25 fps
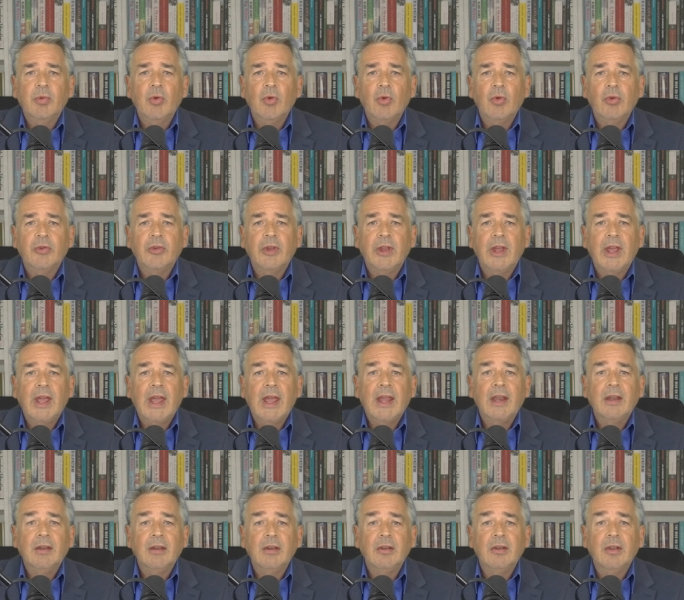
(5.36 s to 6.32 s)
reporter
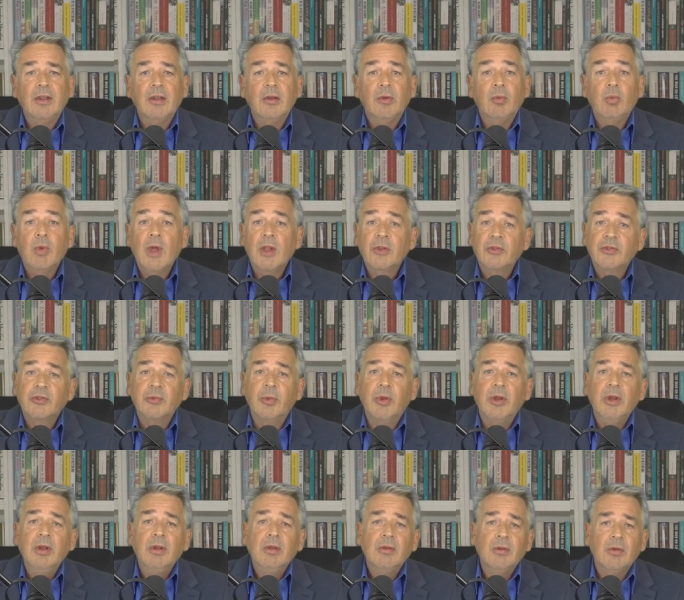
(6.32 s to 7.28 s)
and
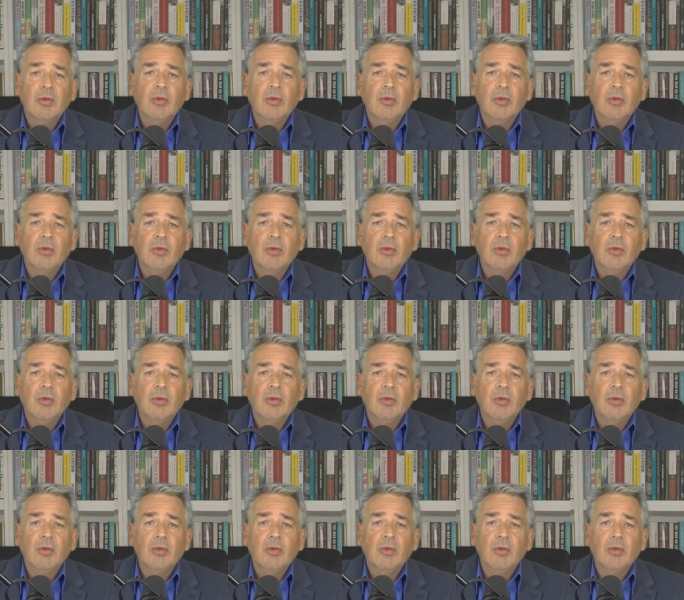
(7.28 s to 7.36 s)
Welshman,